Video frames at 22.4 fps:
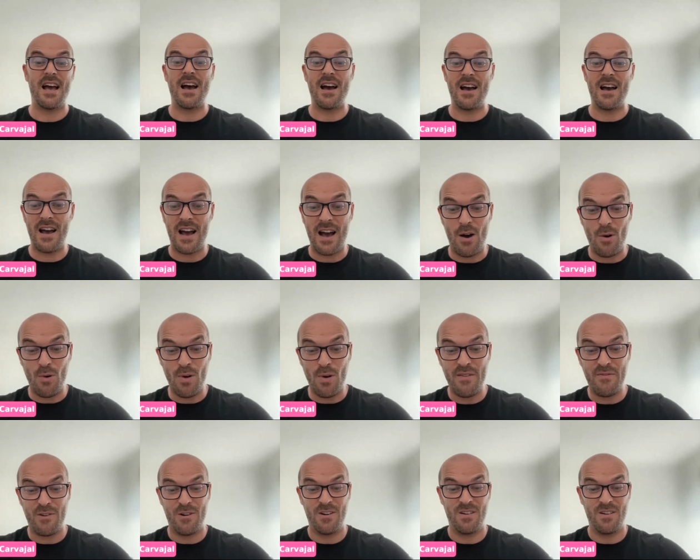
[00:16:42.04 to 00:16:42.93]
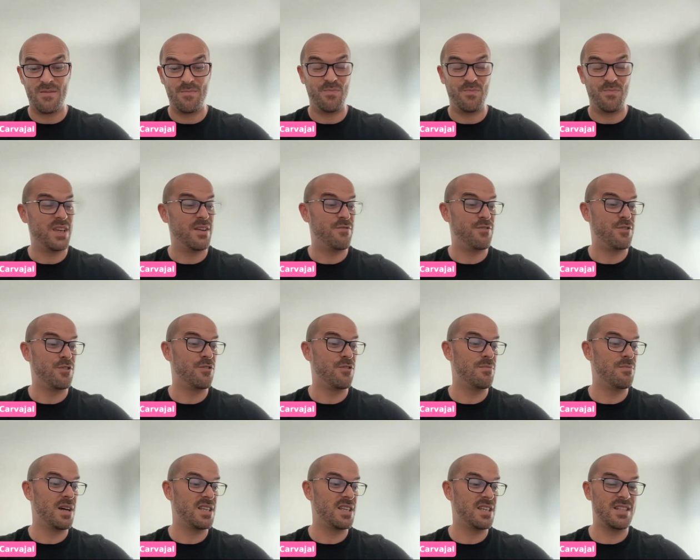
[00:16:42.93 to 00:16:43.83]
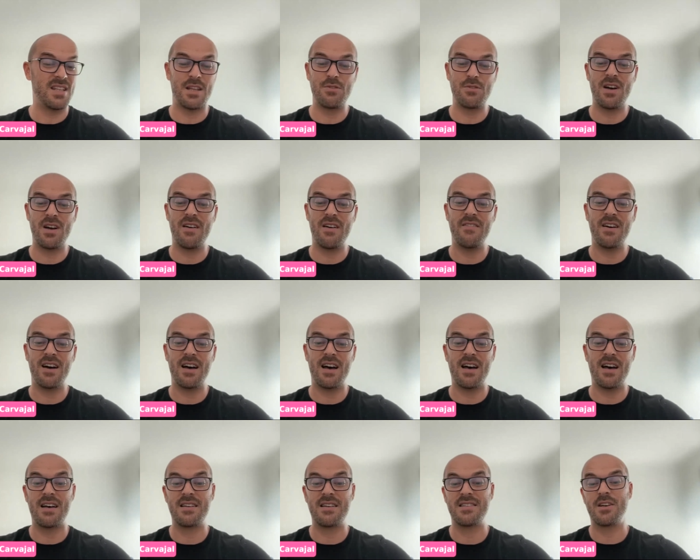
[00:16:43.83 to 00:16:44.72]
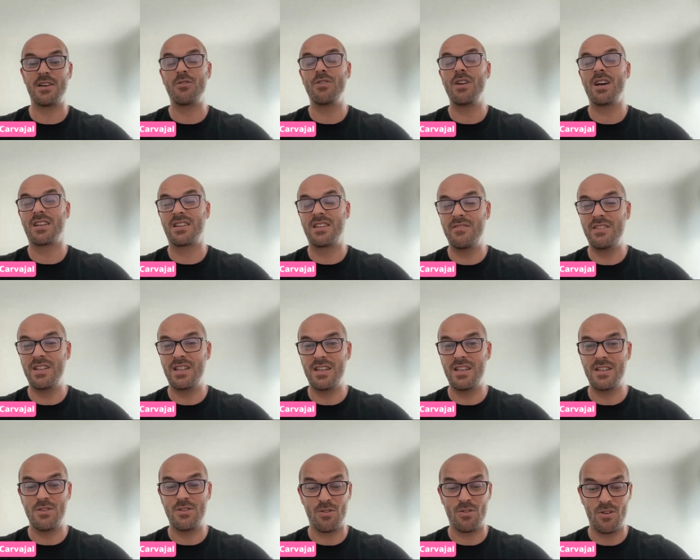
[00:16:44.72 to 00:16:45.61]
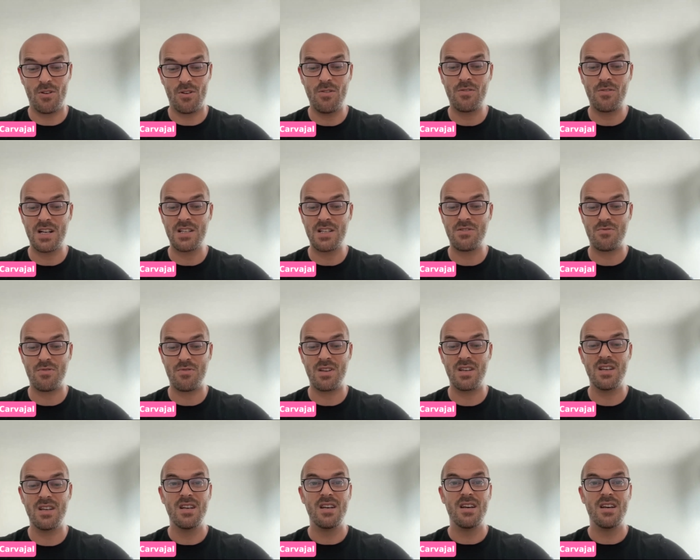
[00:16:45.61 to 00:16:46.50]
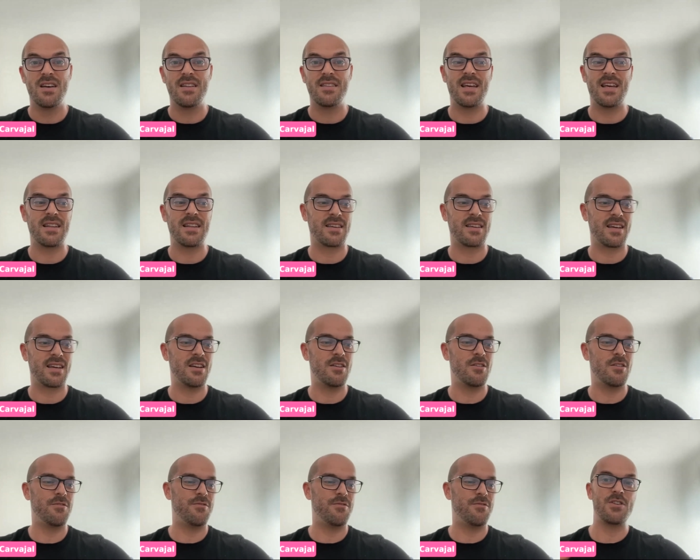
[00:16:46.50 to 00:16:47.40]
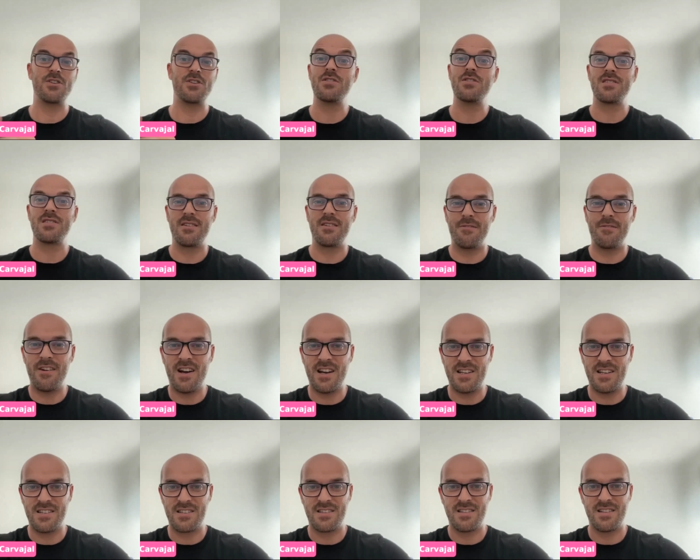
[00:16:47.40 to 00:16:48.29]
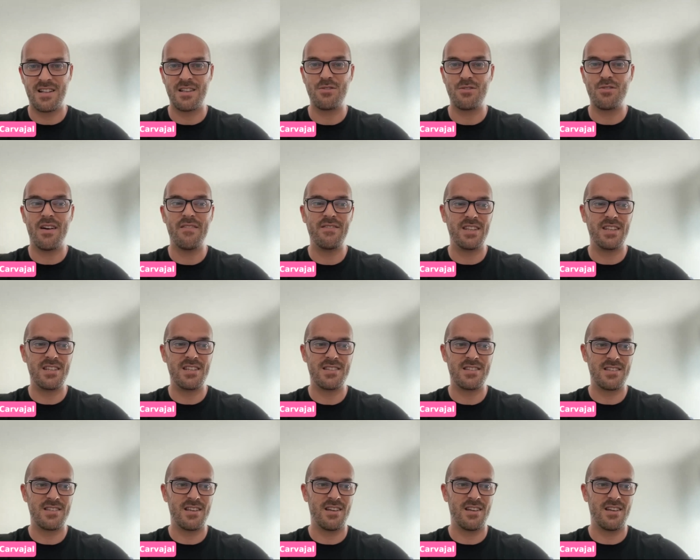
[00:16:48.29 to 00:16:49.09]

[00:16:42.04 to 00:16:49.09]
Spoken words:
However, if you imagine that you have a second activity in your home country that kind of justifies that you have this,